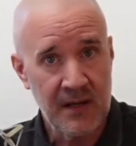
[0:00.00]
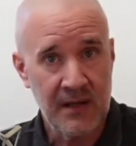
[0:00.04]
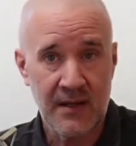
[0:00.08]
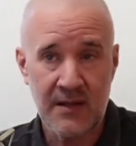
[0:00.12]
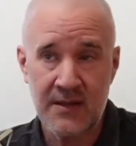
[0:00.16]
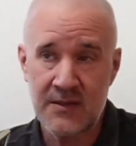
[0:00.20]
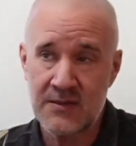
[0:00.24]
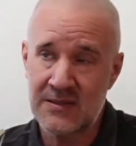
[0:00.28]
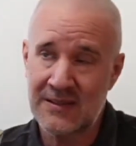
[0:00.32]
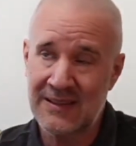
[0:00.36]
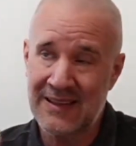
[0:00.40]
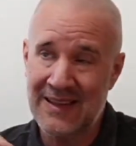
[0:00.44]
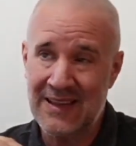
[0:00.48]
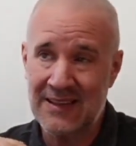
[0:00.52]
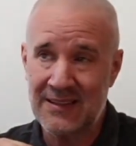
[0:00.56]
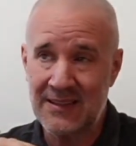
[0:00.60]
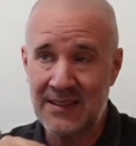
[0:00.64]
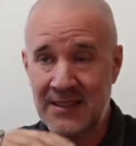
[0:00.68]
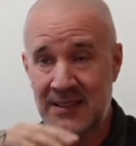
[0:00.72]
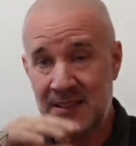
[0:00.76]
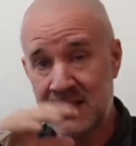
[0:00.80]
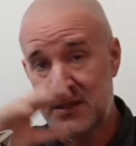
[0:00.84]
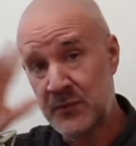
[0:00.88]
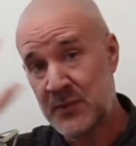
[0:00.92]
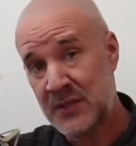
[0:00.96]
is likely
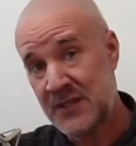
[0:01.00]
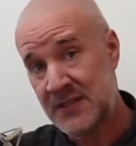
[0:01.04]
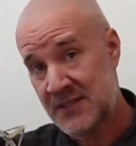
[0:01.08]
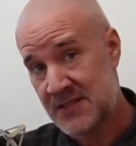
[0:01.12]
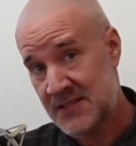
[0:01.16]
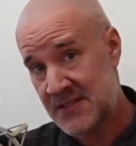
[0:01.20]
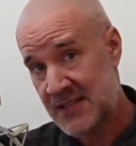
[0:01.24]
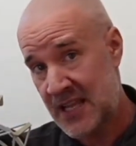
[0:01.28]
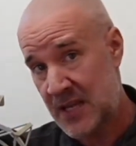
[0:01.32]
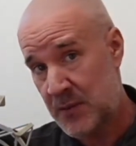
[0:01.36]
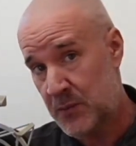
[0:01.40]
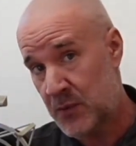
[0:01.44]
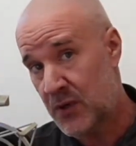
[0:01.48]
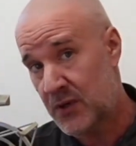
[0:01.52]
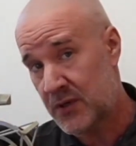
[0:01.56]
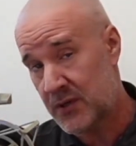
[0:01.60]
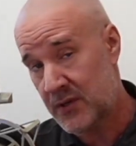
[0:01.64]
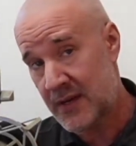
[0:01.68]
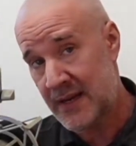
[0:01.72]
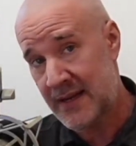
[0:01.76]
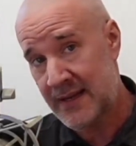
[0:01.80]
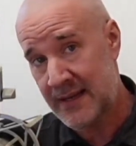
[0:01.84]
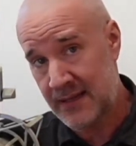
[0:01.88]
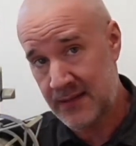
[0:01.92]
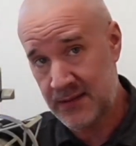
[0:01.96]
going to be the same order
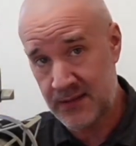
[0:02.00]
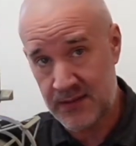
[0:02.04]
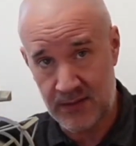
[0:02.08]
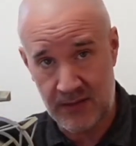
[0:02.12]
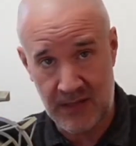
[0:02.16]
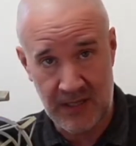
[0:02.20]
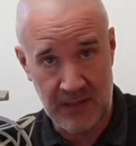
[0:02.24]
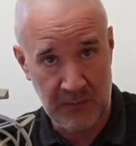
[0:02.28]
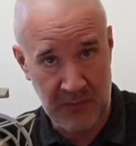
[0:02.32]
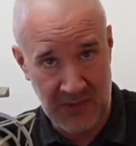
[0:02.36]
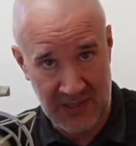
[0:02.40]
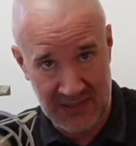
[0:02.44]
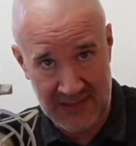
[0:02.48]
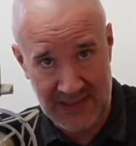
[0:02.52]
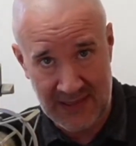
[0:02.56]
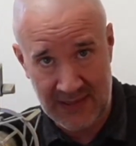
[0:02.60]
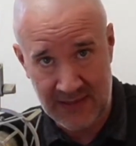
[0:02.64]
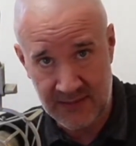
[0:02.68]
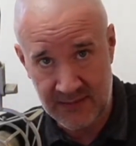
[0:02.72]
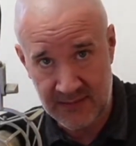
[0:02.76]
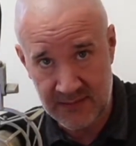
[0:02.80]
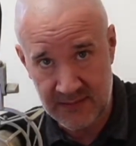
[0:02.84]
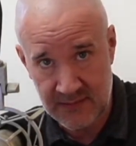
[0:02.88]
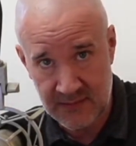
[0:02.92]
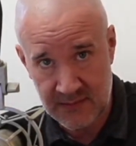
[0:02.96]
I enter on
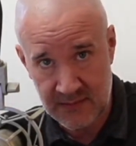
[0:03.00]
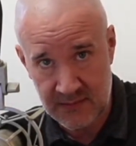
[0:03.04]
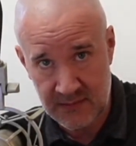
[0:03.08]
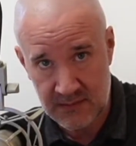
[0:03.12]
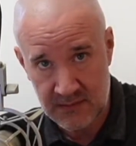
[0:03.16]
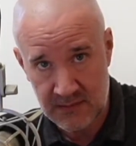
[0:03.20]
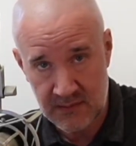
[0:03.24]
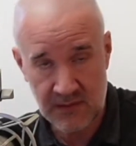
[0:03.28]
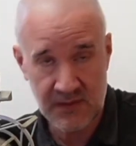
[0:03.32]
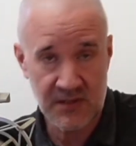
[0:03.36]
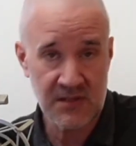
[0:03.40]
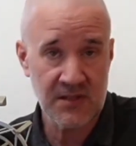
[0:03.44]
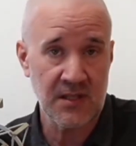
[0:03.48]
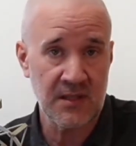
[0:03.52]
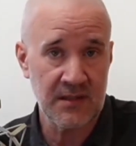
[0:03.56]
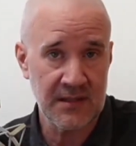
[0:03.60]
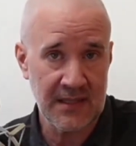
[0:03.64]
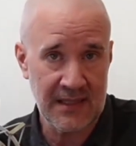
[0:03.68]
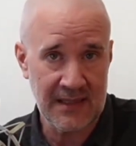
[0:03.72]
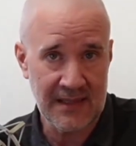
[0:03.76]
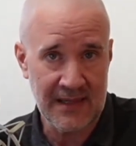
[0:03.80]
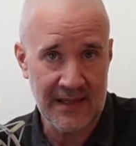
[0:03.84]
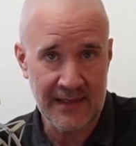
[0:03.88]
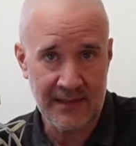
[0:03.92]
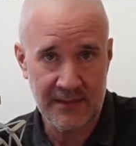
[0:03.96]
Monday or
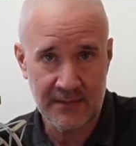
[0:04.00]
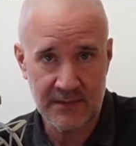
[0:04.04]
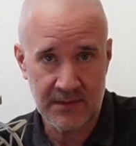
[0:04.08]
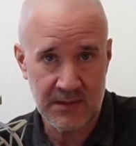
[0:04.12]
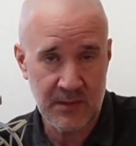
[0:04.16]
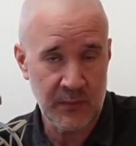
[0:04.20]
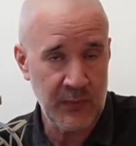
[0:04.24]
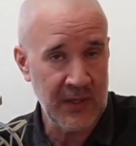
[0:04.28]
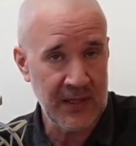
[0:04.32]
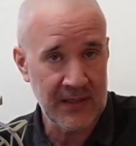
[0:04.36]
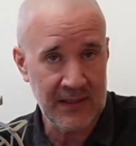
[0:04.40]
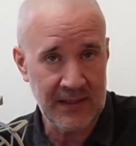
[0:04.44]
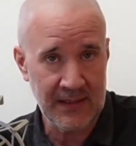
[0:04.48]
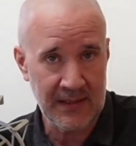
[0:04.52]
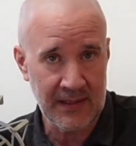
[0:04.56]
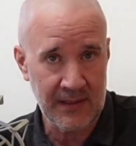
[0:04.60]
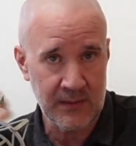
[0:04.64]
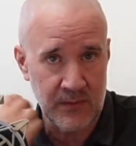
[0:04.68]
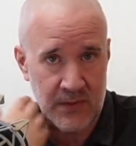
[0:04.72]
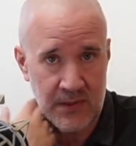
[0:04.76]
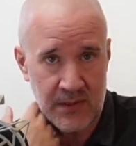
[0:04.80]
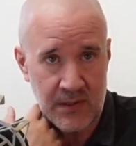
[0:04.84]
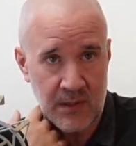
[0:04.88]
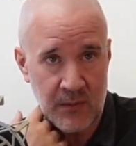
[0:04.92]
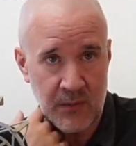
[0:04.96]
Sunday night, depending on
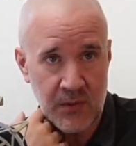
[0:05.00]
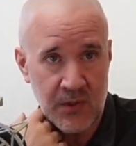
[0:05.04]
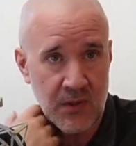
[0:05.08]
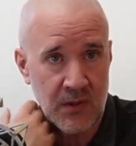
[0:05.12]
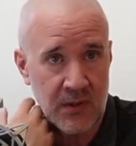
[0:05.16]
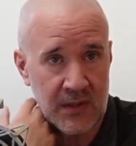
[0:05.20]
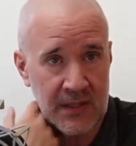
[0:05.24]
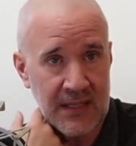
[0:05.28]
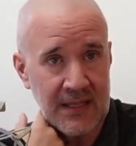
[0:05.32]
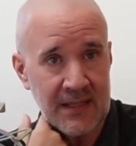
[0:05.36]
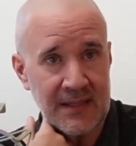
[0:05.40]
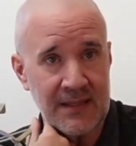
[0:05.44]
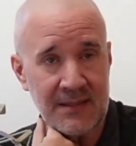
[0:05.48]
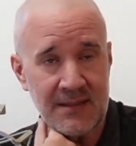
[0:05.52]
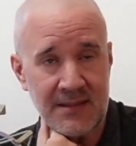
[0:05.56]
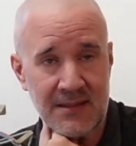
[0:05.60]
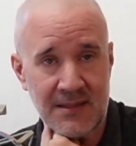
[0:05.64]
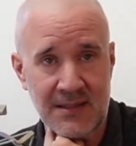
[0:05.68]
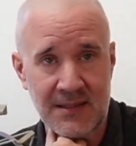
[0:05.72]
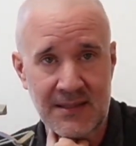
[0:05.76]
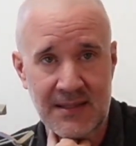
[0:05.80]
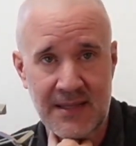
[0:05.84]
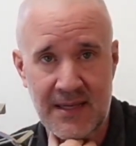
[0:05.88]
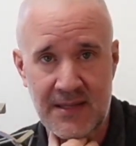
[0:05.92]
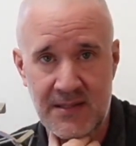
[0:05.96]
whether I'm calling it into
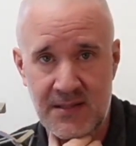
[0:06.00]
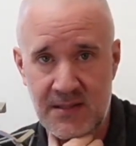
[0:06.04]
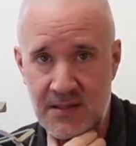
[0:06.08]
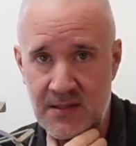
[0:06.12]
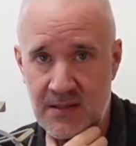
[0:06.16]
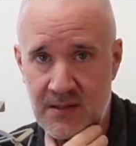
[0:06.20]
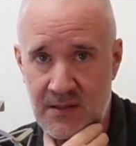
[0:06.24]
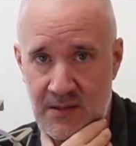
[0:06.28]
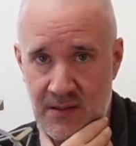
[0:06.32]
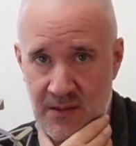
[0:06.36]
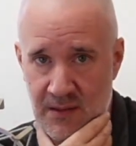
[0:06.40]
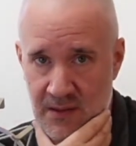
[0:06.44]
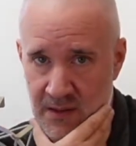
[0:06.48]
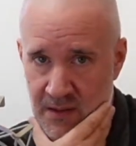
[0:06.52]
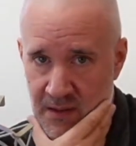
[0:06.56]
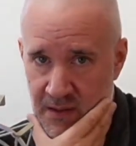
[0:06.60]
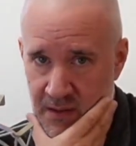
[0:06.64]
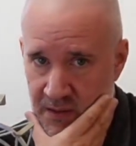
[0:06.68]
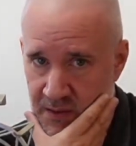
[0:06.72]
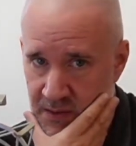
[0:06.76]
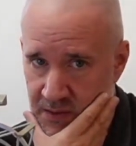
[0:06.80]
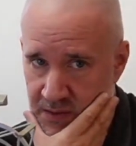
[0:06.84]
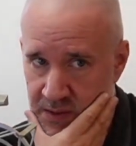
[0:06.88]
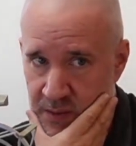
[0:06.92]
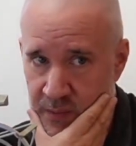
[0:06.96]
the desk.
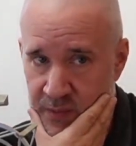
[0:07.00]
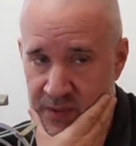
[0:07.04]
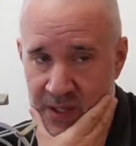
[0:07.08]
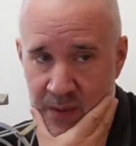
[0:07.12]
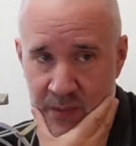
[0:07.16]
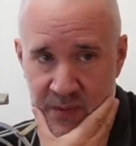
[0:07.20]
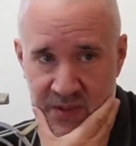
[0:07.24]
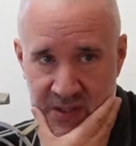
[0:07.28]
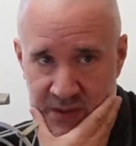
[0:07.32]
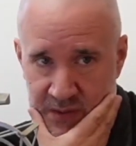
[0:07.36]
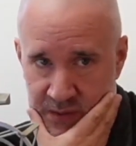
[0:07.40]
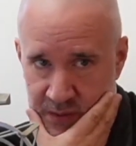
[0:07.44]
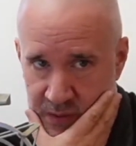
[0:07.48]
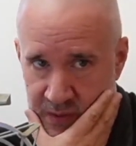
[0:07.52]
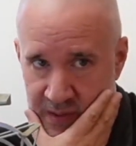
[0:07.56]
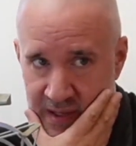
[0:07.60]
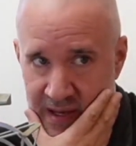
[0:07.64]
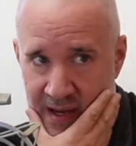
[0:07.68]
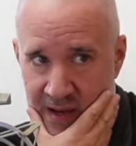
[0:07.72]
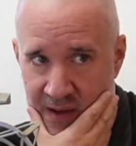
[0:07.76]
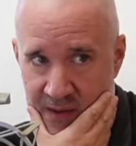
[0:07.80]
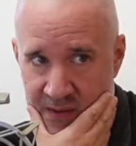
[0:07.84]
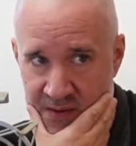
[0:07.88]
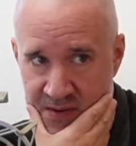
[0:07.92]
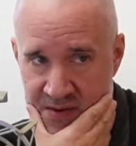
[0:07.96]
Sometimes I do
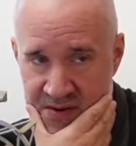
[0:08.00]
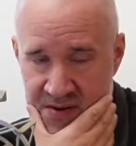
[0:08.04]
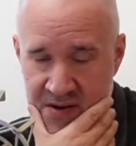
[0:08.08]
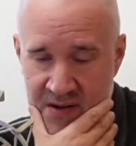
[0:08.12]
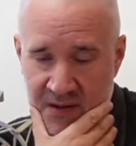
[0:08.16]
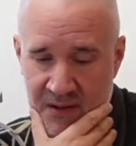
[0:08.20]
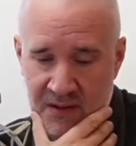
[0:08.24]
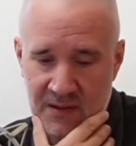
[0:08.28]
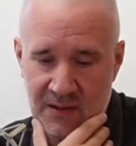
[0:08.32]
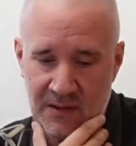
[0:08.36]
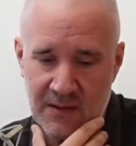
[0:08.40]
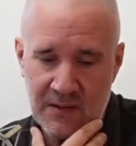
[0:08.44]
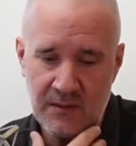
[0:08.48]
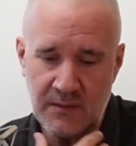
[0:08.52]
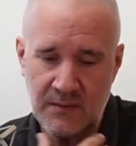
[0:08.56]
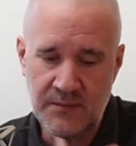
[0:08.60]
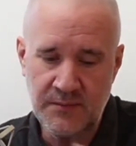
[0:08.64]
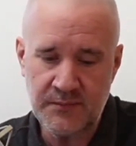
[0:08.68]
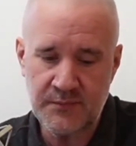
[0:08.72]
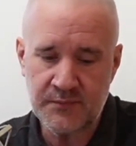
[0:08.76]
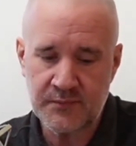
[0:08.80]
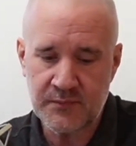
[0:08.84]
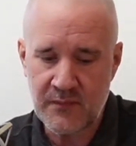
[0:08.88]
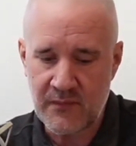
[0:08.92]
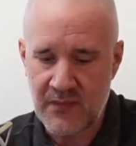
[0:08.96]
that,
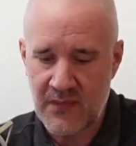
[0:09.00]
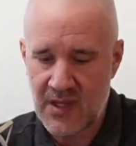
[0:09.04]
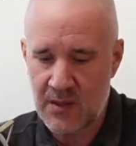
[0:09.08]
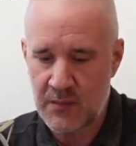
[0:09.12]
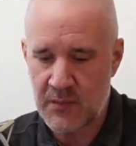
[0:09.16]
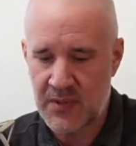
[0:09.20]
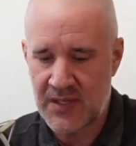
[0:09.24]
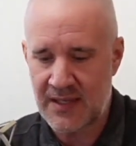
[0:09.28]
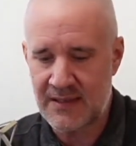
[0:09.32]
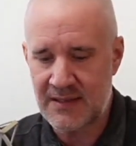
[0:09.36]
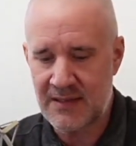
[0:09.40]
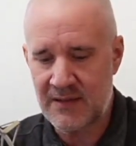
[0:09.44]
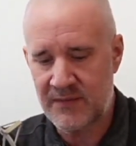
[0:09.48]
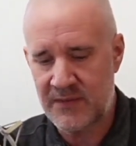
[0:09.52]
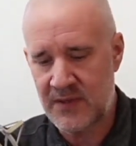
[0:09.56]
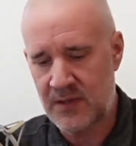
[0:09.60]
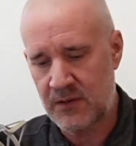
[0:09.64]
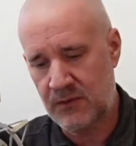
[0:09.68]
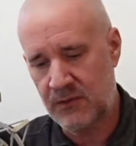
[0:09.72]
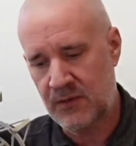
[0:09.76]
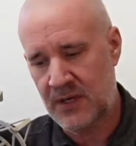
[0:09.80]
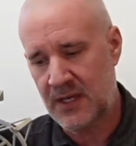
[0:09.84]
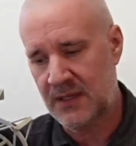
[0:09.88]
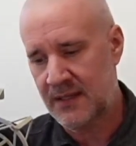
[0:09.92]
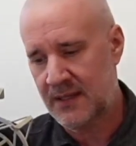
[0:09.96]
but I
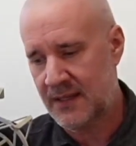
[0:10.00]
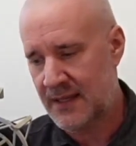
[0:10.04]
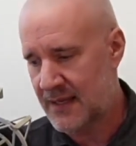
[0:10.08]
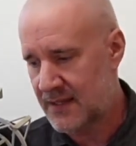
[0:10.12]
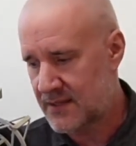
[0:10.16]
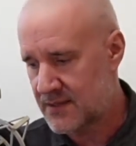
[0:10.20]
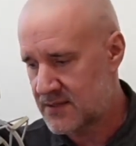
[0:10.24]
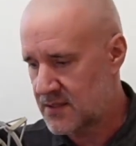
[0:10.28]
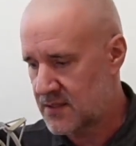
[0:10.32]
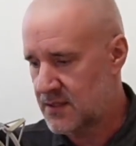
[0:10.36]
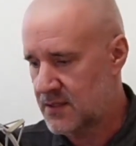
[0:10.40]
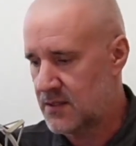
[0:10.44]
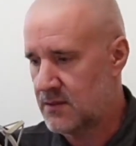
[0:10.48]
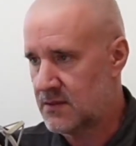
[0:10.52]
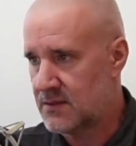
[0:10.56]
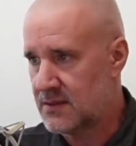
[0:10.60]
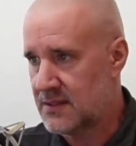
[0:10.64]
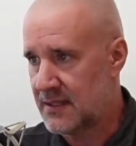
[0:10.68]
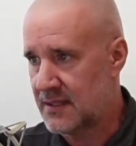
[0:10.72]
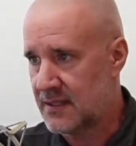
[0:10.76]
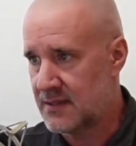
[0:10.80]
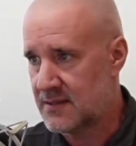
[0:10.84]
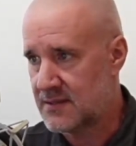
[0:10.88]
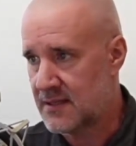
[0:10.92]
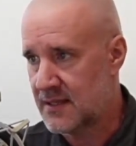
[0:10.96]
very rarely execute
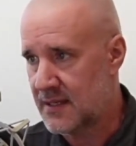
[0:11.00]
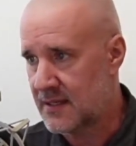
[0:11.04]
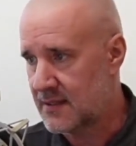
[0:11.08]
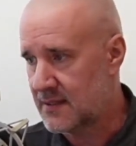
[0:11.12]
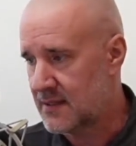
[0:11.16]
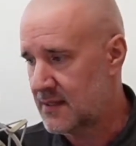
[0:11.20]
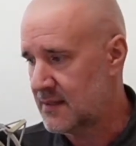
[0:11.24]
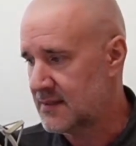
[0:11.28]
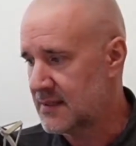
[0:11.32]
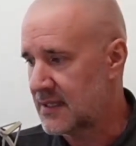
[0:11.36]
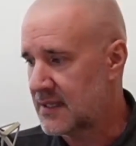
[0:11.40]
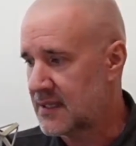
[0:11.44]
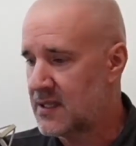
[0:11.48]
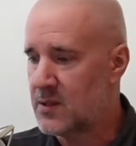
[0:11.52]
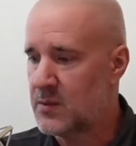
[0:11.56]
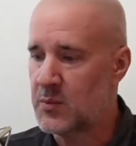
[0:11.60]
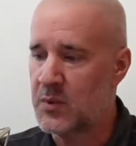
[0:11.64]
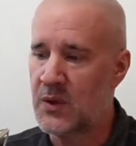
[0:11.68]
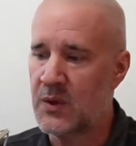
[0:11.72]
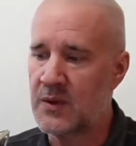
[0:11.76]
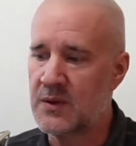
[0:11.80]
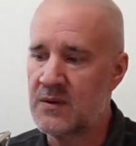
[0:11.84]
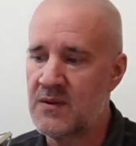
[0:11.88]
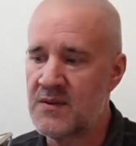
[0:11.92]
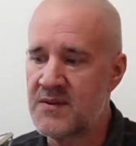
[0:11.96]
things like on the
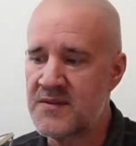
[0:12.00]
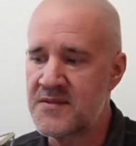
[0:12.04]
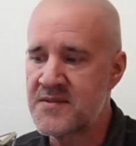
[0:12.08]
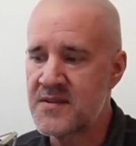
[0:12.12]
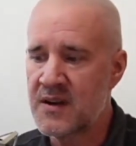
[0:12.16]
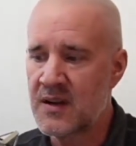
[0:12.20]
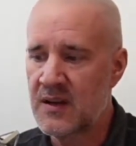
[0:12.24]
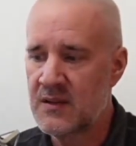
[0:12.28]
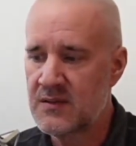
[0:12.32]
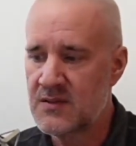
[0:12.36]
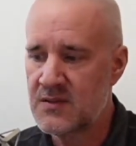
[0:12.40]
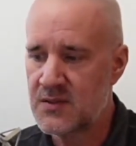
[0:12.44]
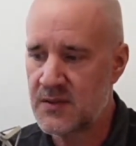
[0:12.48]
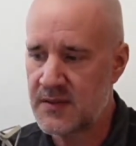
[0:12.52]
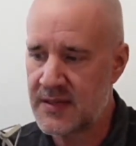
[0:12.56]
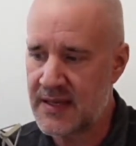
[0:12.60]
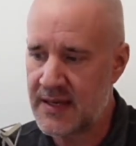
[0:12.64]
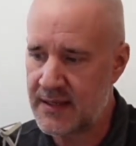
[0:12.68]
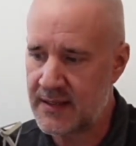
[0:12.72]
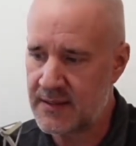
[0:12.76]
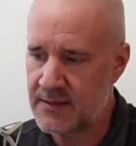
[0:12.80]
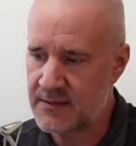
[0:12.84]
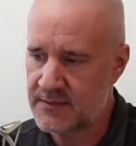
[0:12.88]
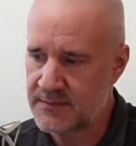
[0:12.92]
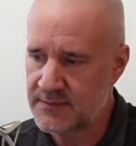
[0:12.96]
keyboard. So
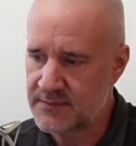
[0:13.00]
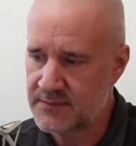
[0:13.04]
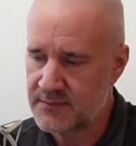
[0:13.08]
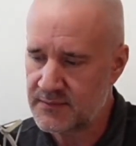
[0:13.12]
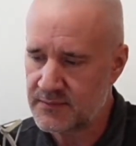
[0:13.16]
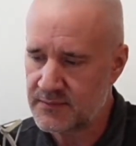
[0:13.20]
then